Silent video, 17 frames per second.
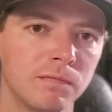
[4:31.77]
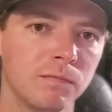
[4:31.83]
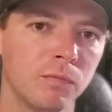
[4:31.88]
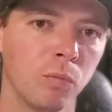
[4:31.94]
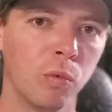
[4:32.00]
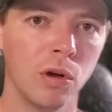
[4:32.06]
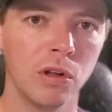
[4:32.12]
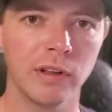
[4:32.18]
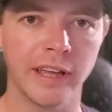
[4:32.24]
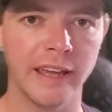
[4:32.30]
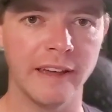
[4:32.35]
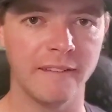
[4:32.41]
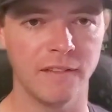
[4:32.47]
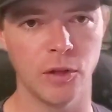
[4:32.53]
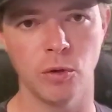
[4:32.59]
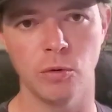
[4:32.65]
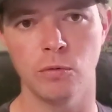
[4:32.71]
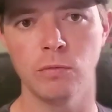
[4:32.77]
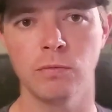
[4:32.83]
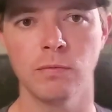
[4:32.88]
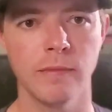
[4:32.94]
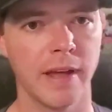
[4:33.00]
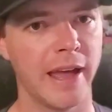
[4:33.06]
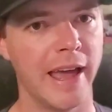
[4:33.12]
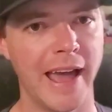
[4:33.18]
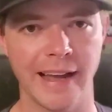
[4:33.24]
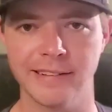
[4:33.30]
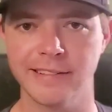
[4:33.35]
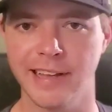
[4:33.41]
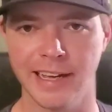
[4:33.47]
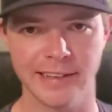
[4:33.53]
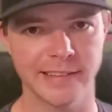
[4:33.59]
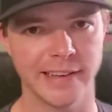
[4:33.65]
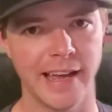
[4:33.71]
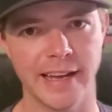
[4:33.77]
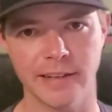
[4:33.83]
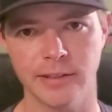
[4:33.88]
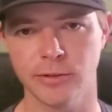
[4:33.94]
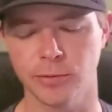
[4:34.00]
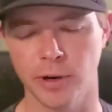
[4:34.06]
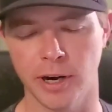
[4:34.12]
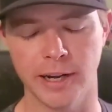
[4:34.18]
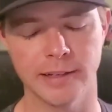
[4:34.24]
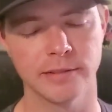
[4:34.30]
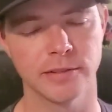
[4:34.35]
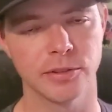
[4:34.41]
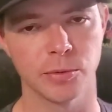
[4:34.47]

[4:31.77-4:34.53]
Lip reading: we'll give you XXX, right?